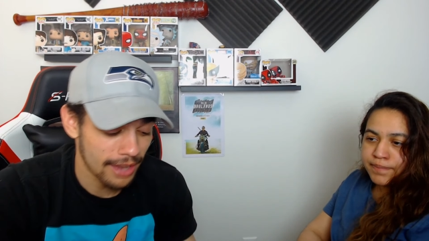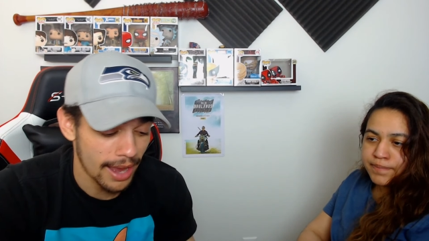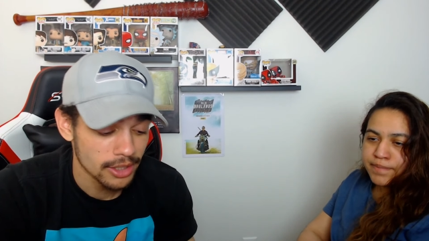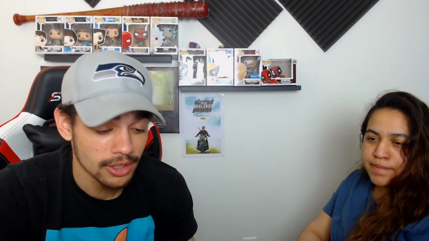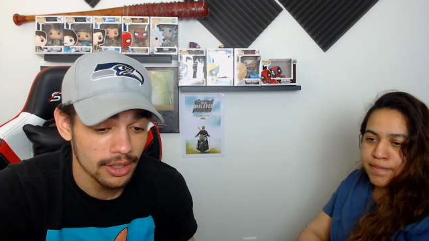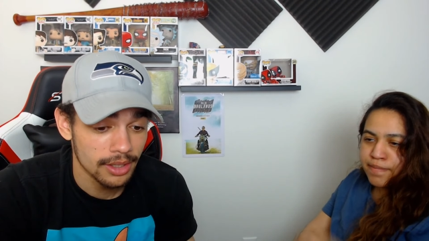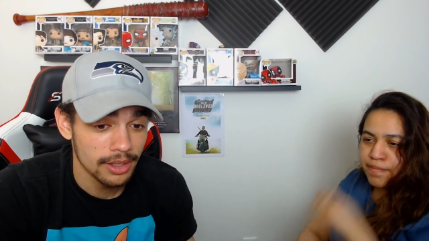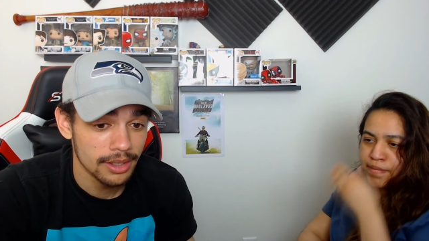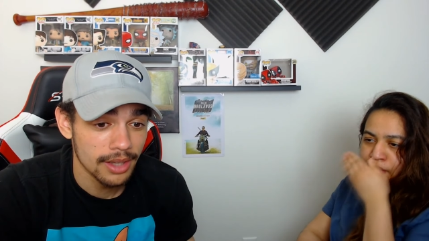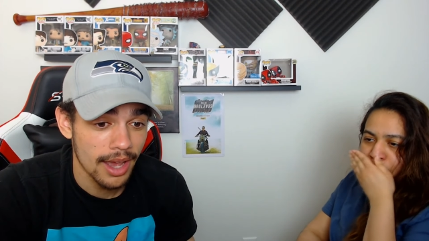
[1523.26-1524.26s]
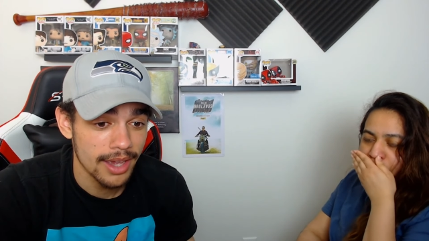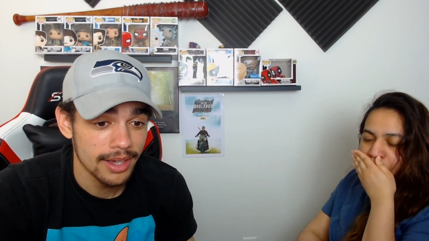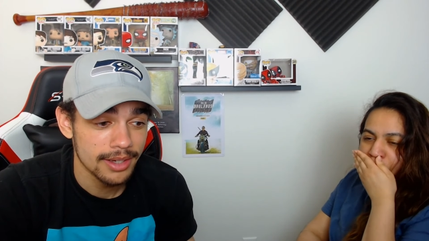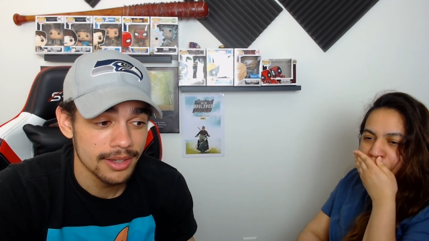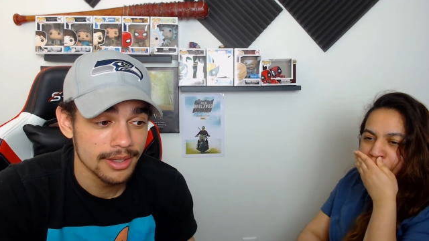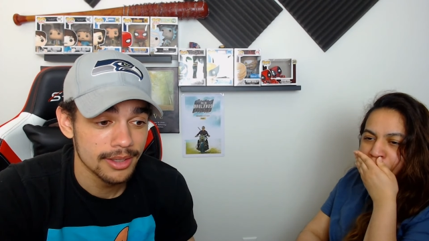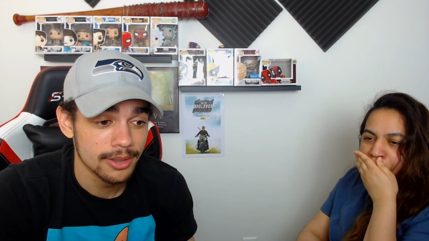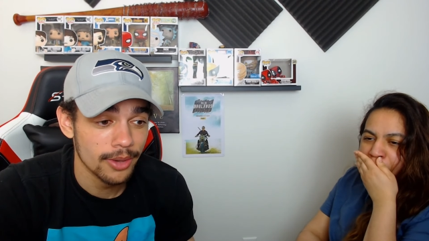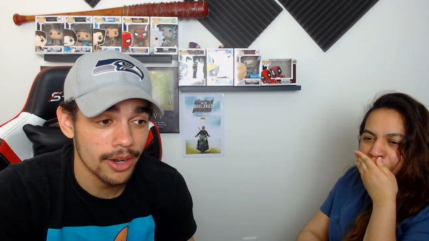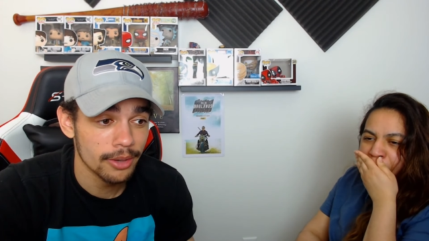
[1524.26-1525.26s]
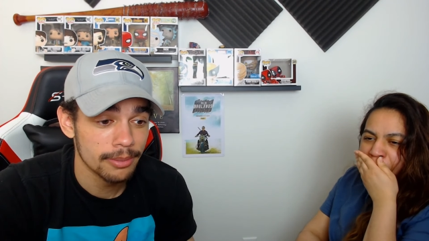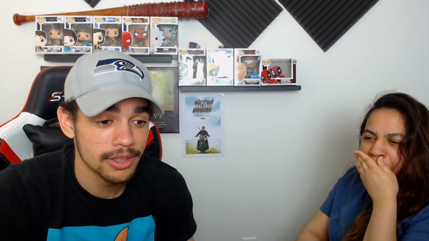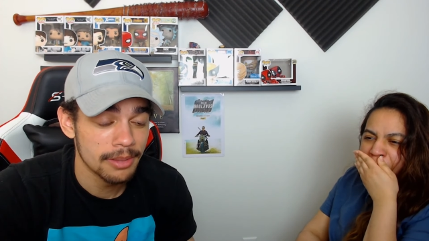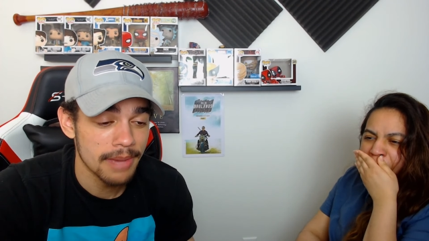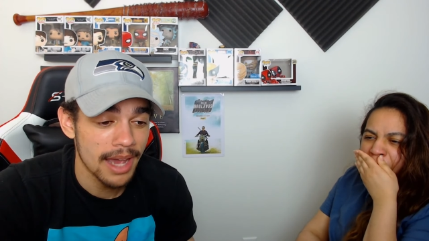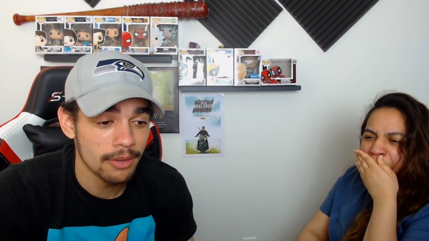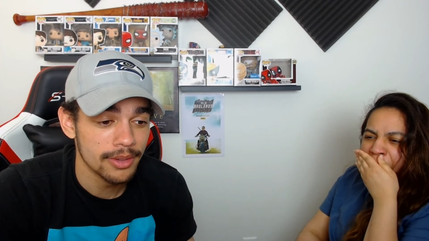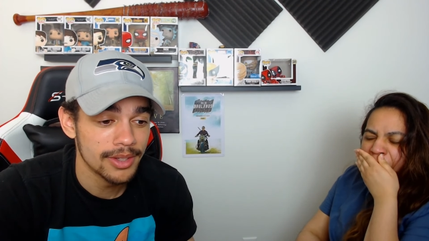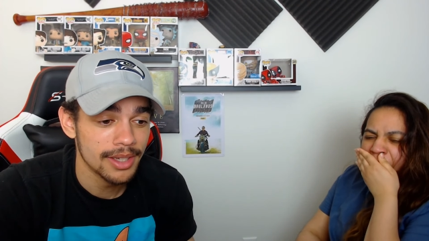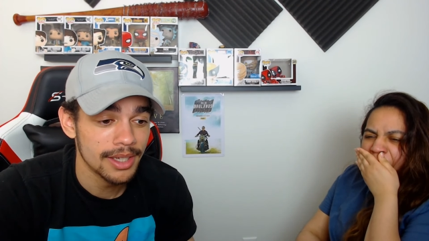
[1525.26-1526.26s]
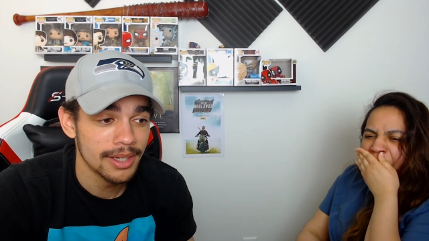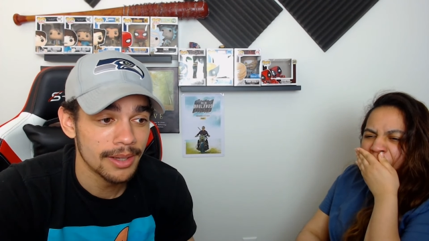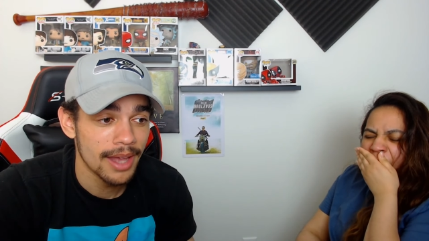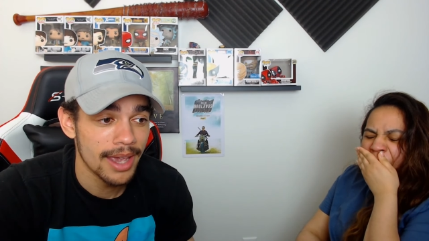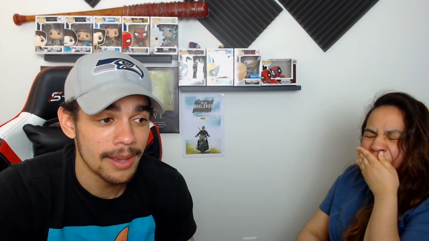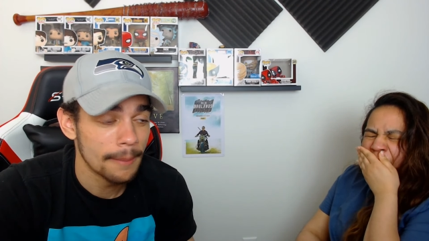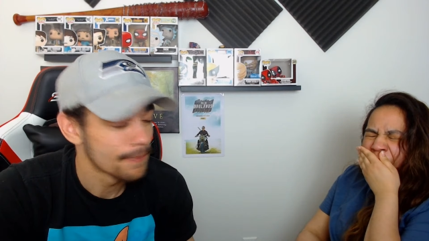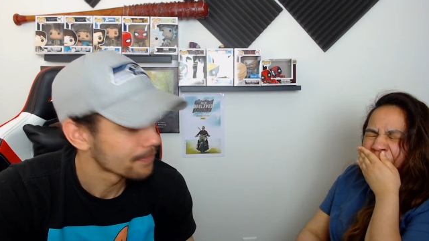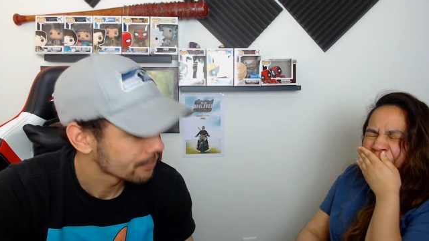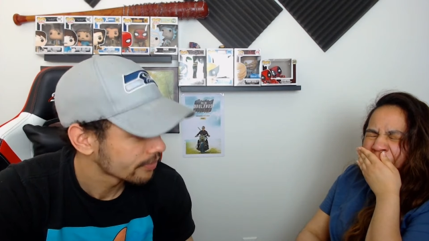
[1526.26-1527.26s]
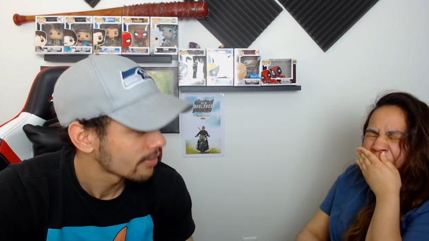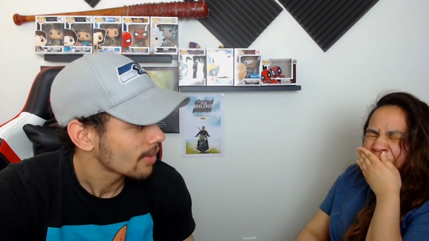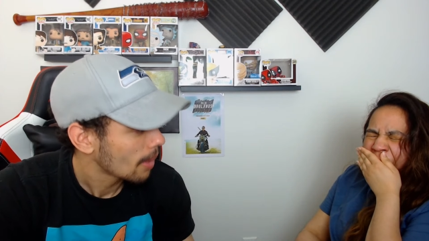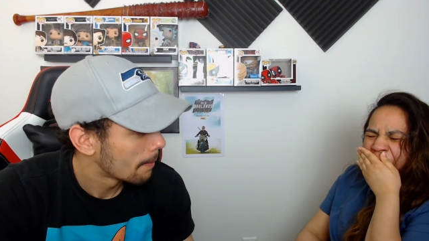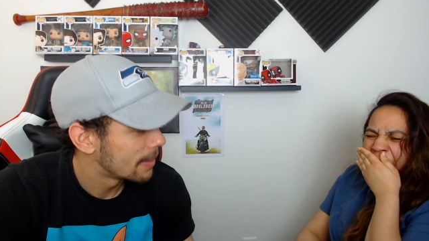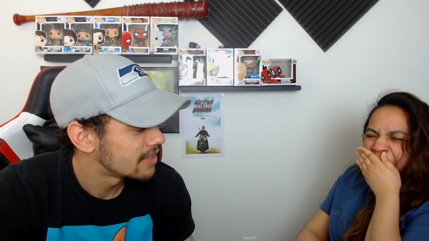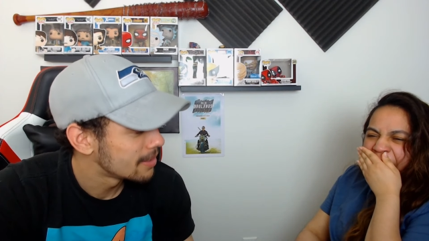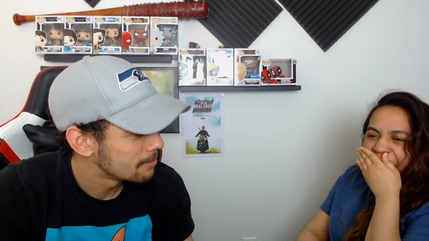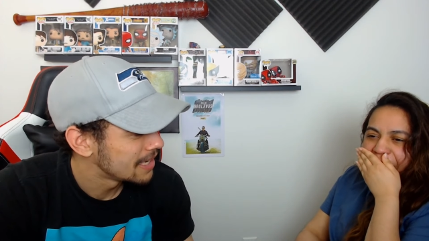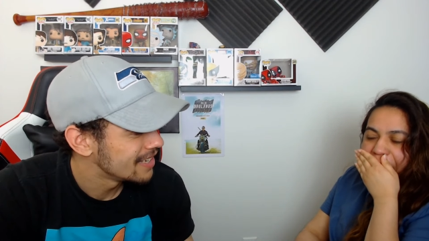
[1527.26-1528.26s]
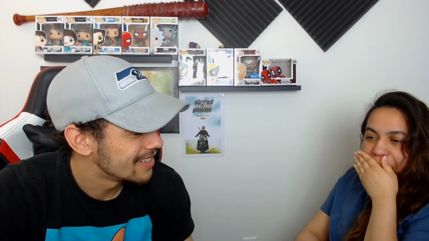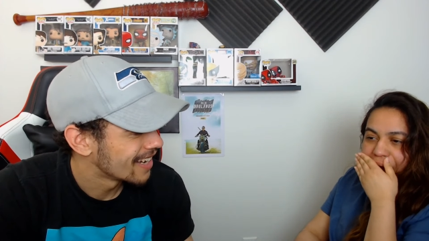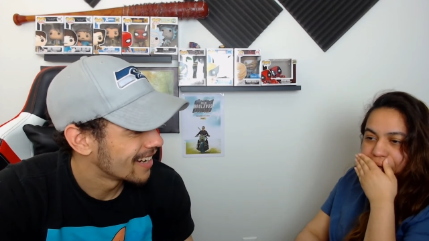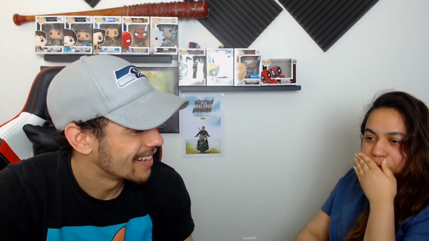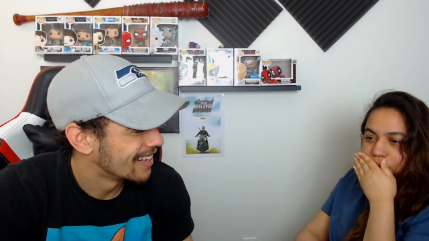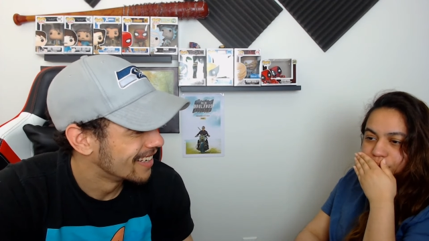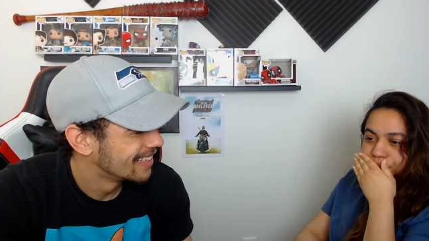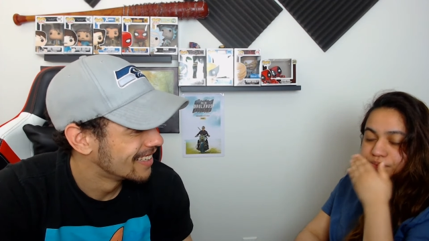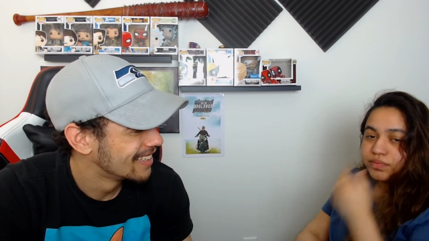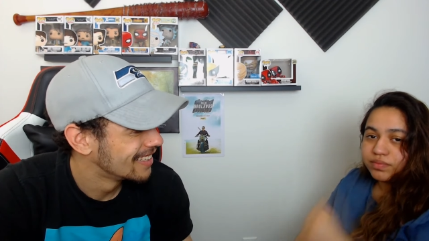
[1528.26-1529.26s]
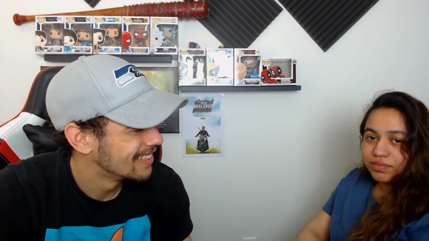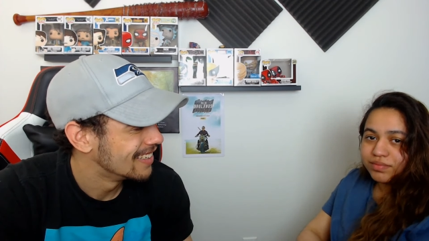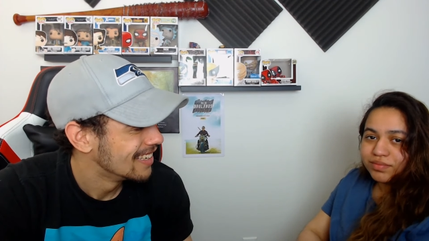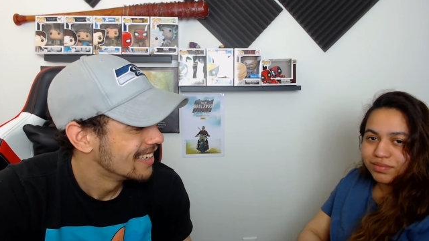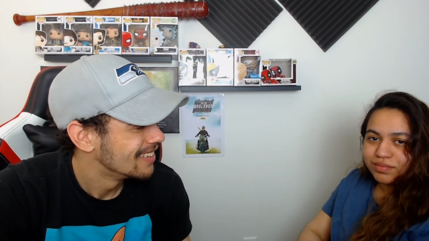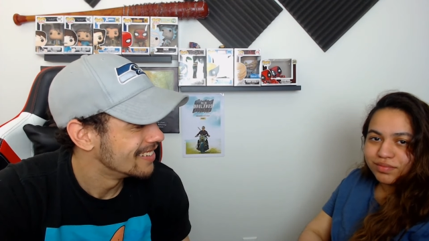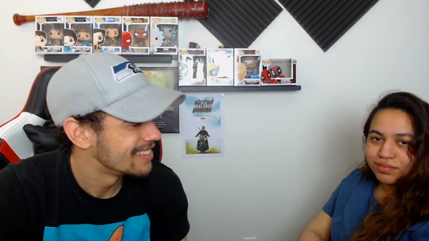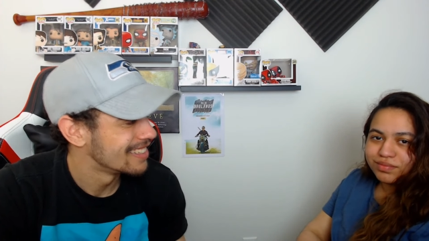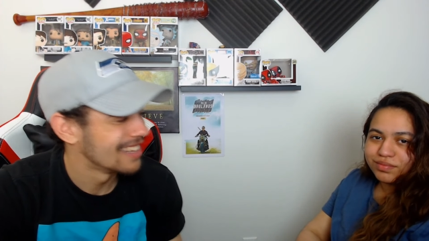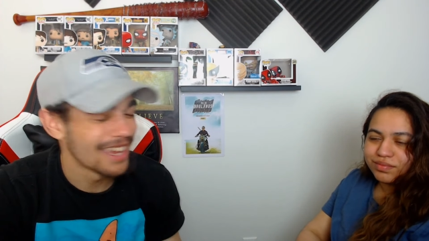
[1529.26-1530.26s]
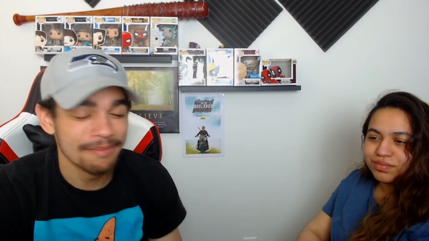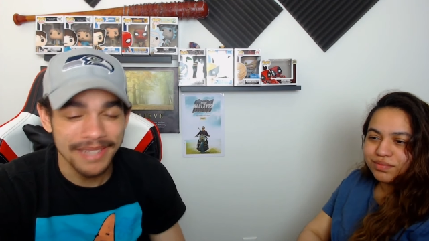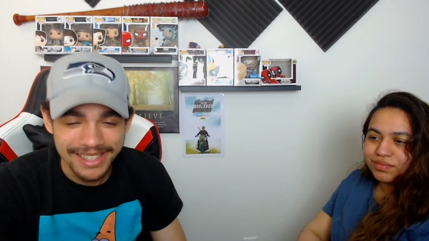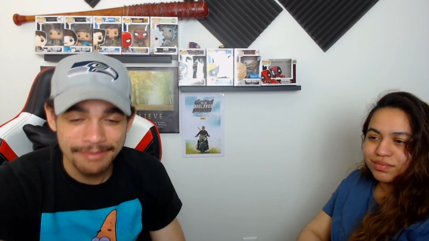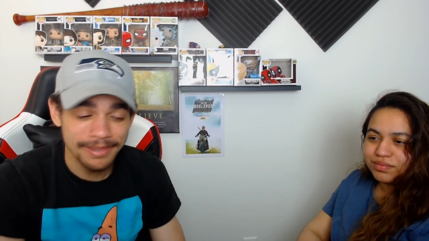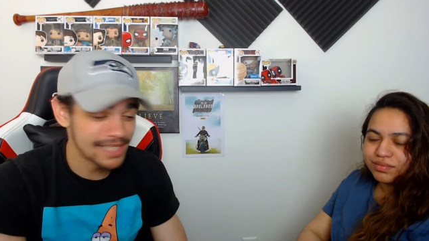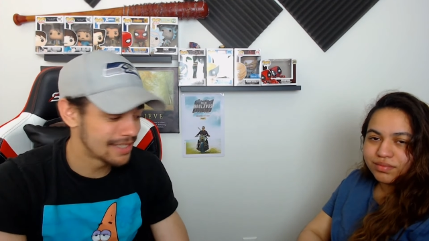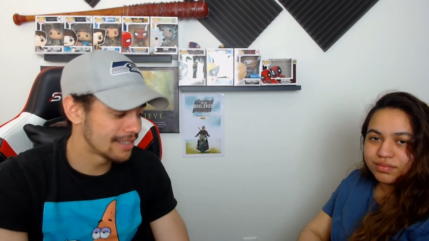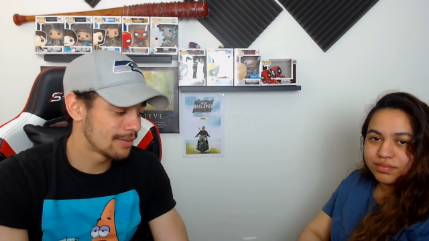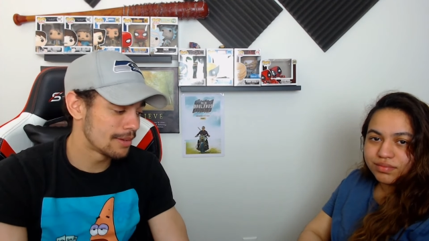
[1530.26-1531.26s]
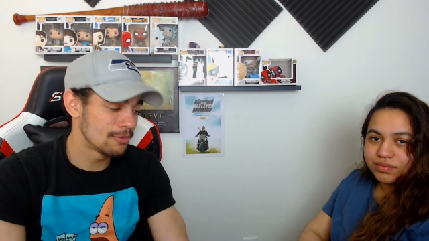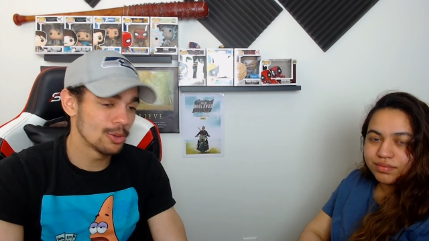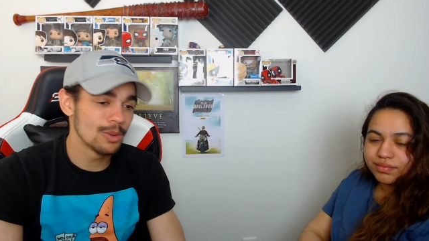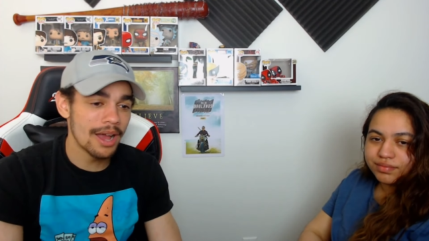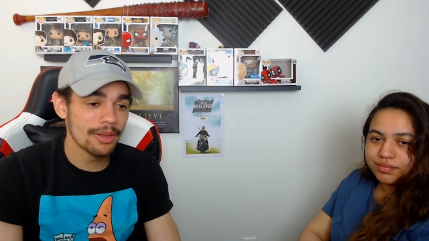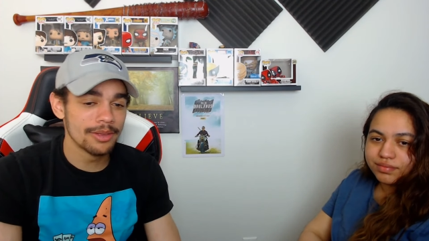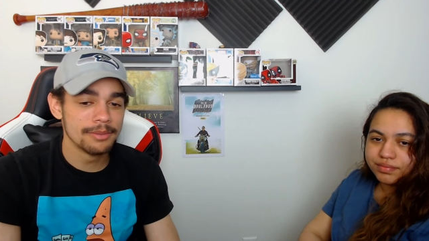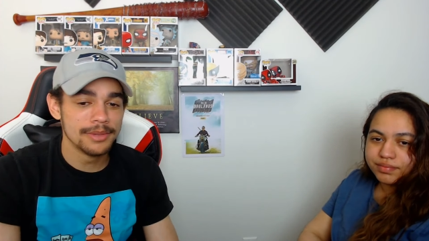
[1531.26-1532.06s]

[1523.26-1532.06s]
Speaker 1: is actually like 100% back. We've seen like bits and pieces. You tired? We've seen like bits and pieces of him throughout the